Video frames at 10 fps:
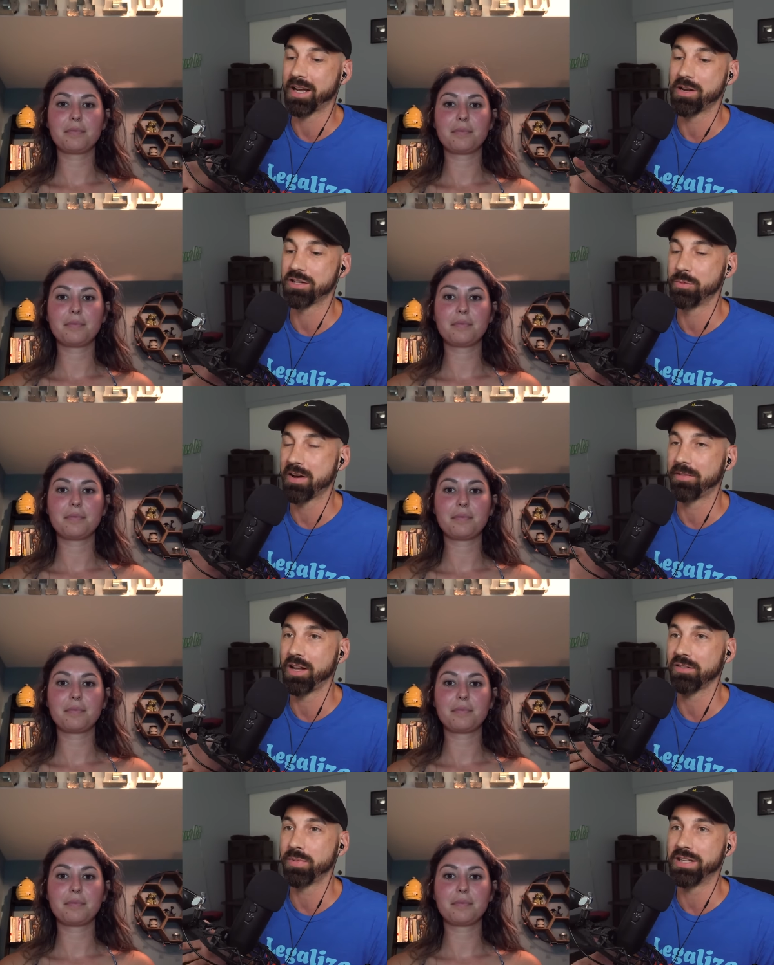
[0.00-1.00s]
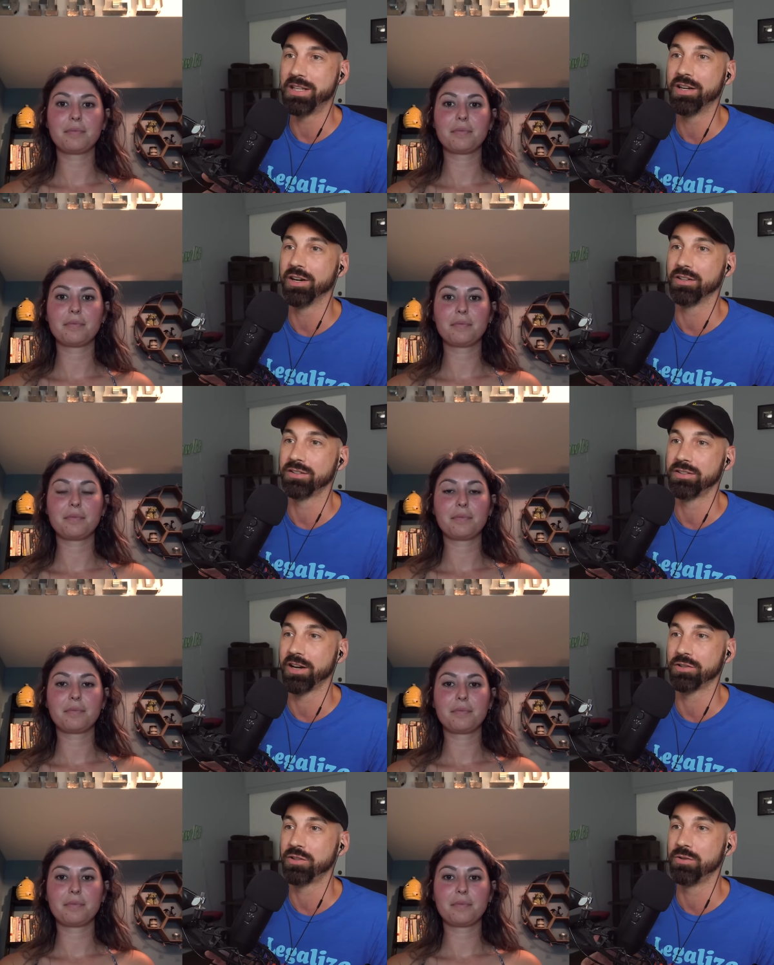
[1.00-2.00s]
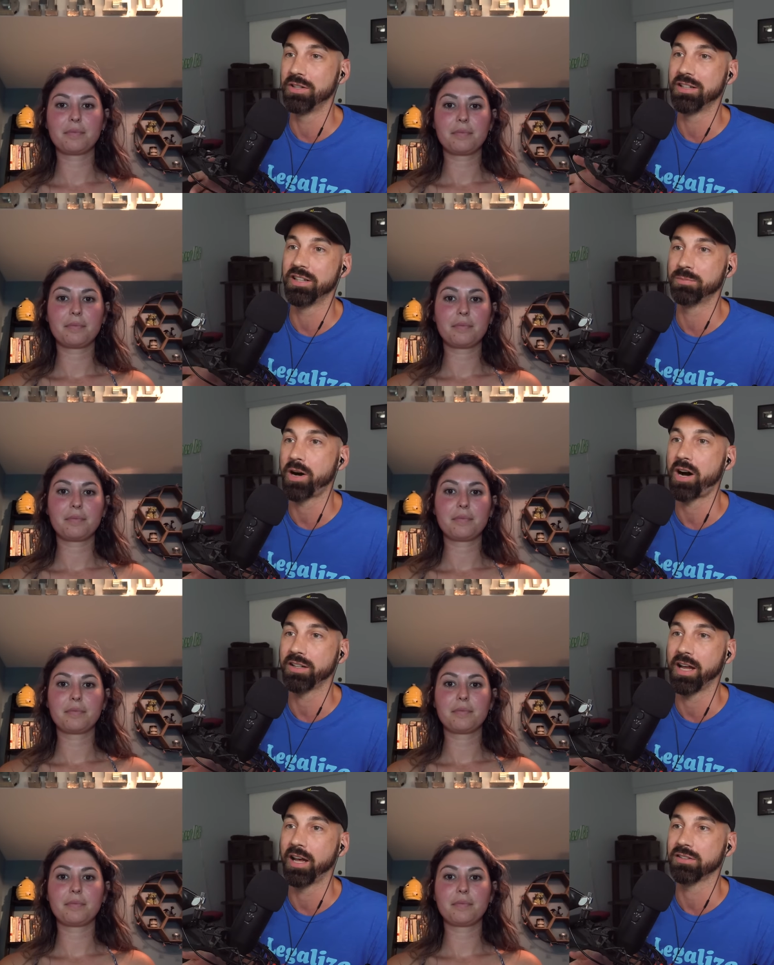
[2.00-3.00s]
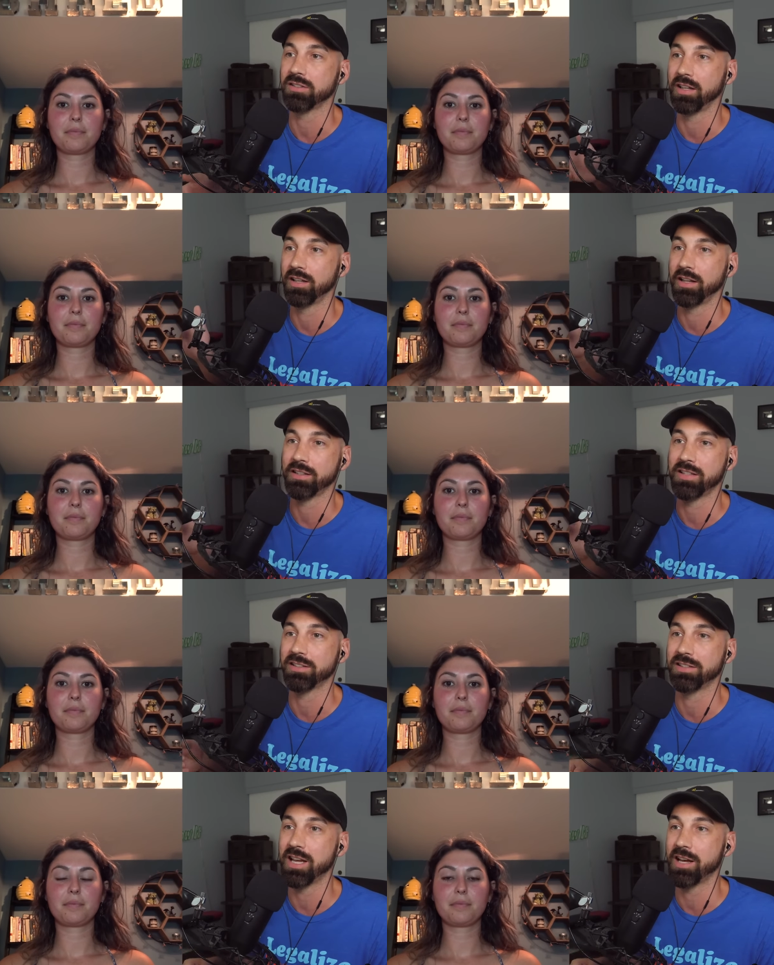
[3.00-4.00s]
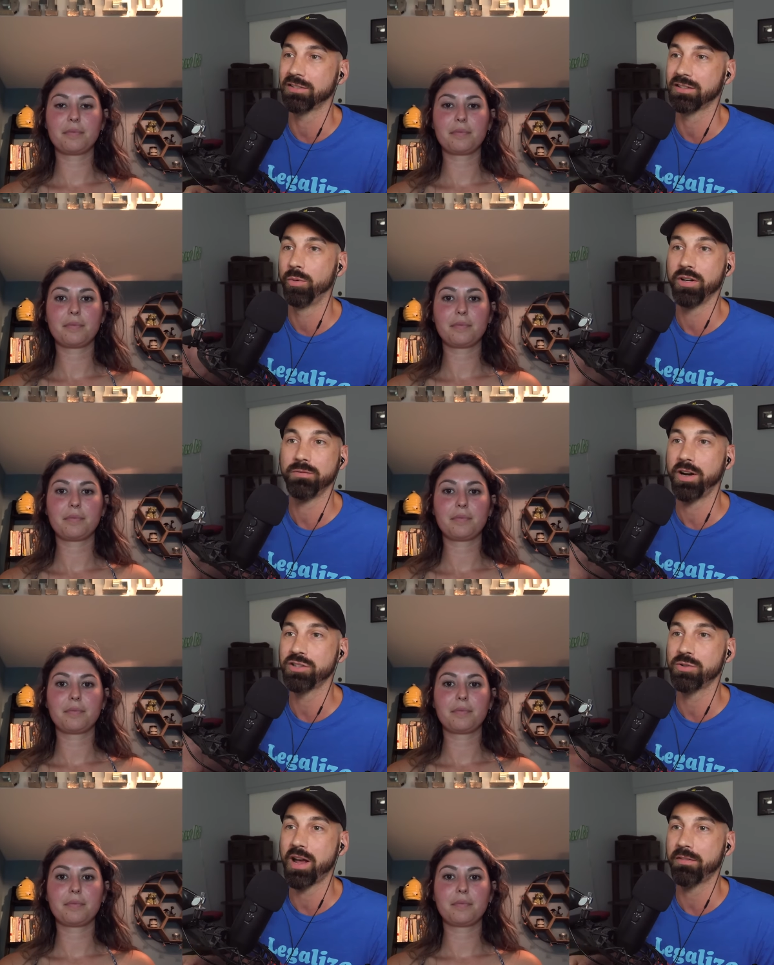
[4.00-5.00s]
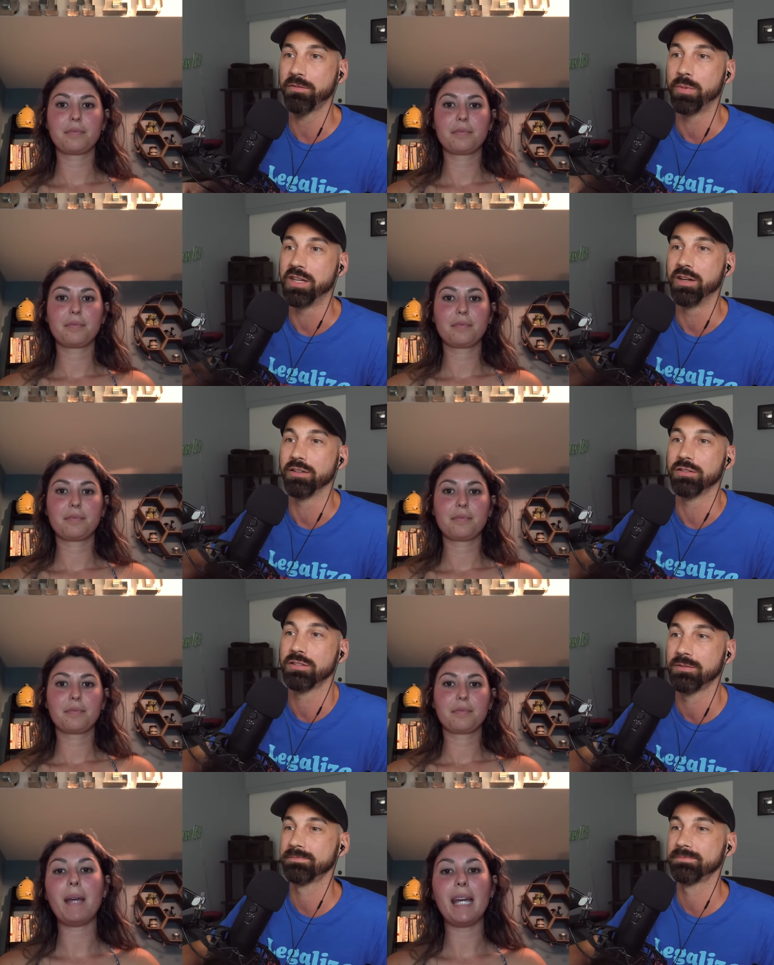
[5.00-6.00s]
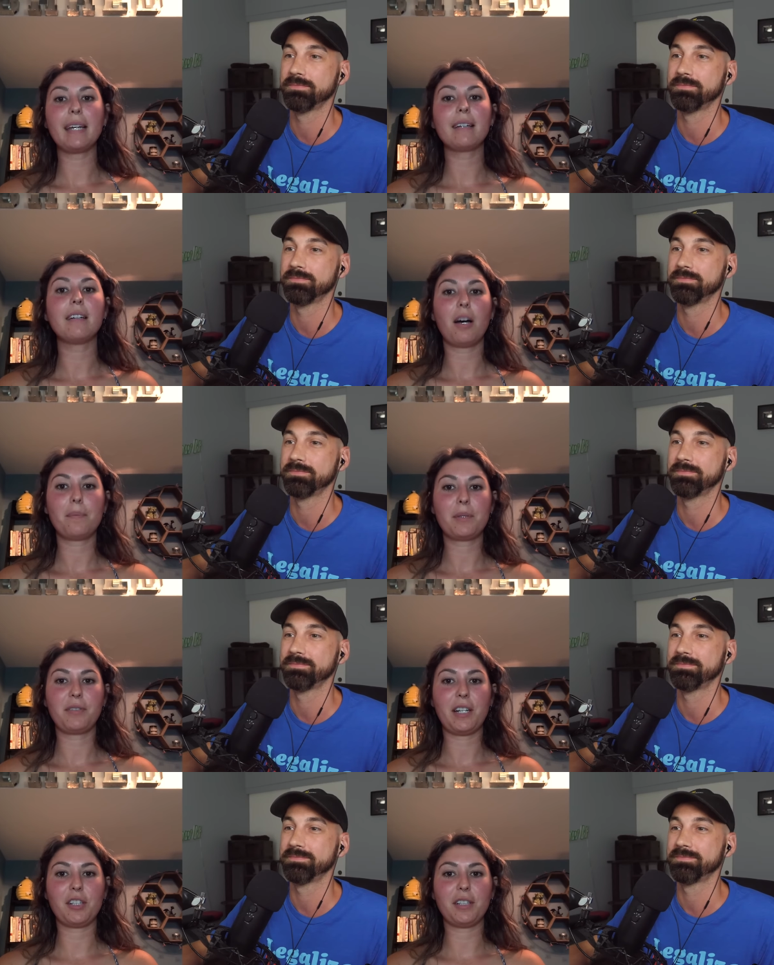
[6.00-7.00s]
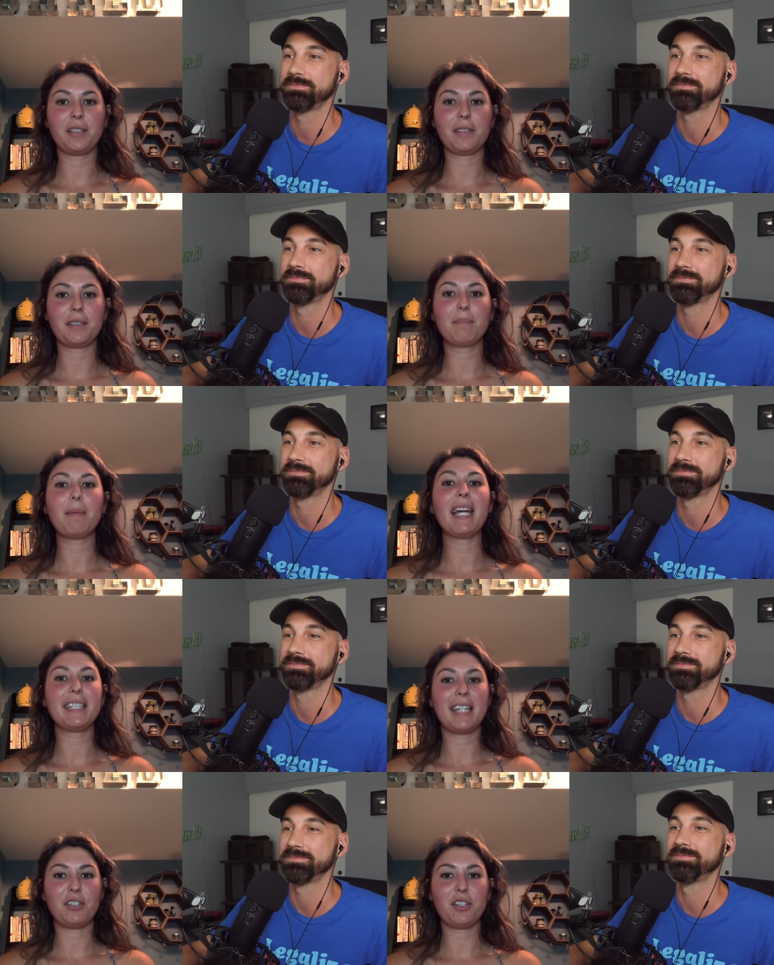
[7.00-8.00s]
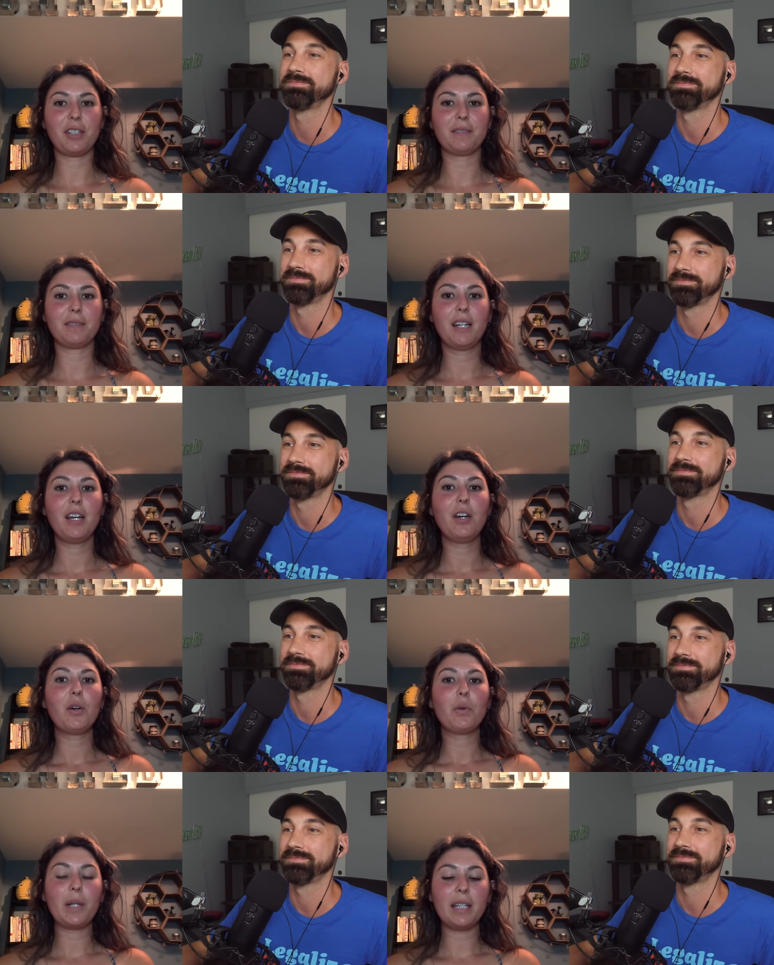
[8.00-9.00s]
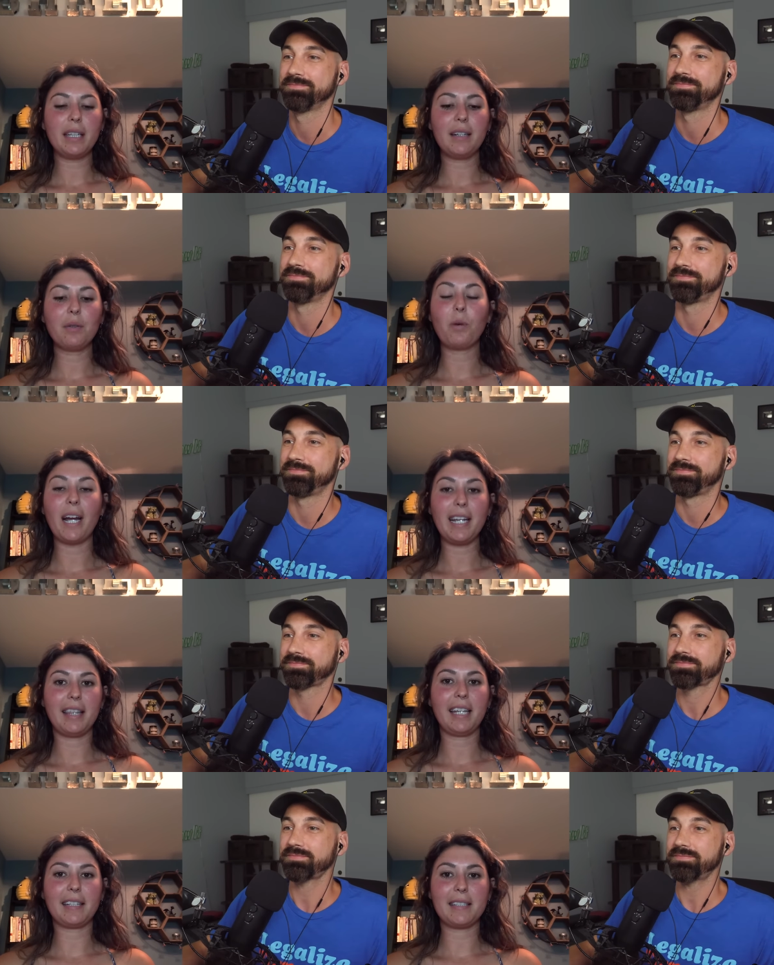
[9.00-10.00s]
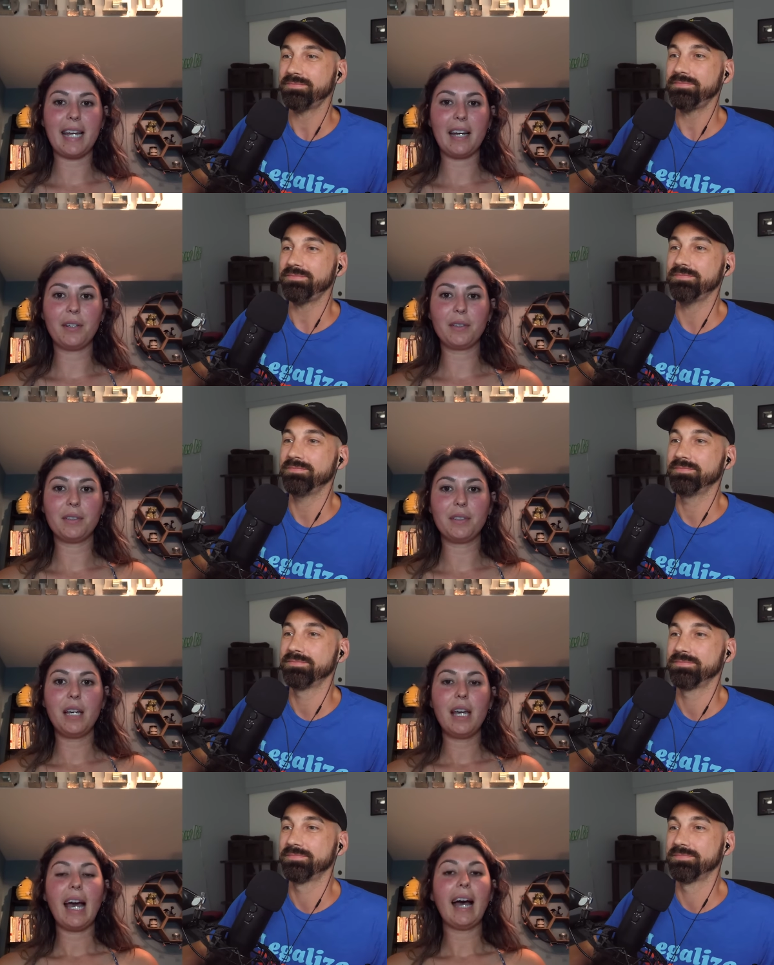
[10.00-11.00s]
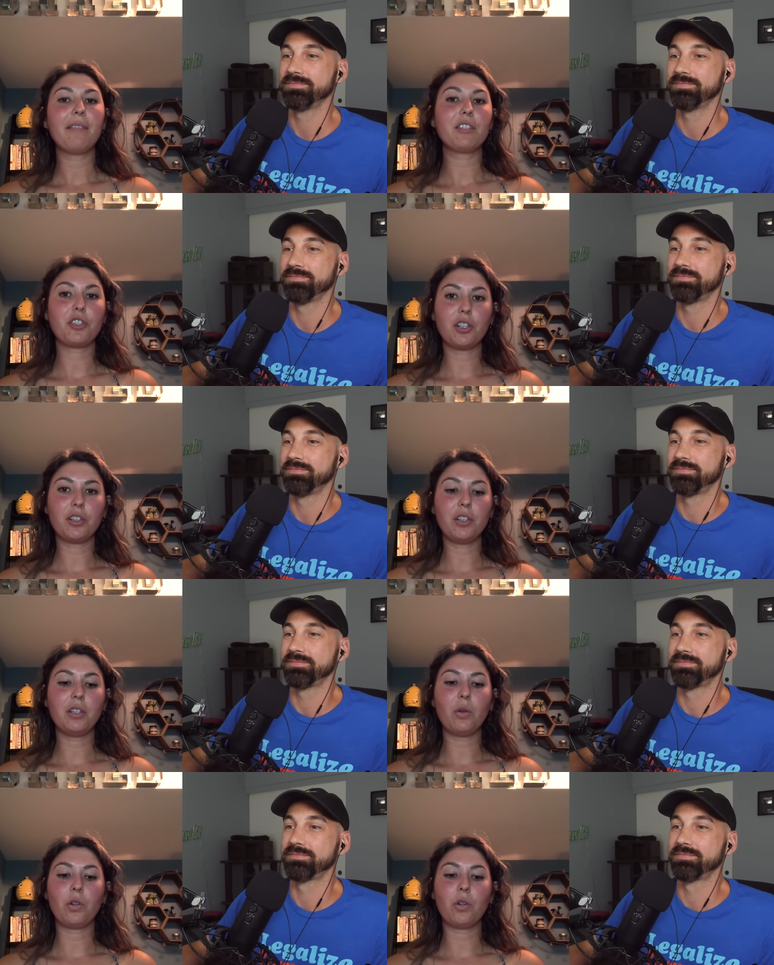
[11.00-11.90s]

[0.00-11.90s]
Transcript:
Speaker 1: I mentioned, we have a lot of beginners that are tuned into this podcast. And I like to ask the guests, what advice do you have for beginners?
Speaker 2: Make observations. Pay attention. Really write things down. Have a journal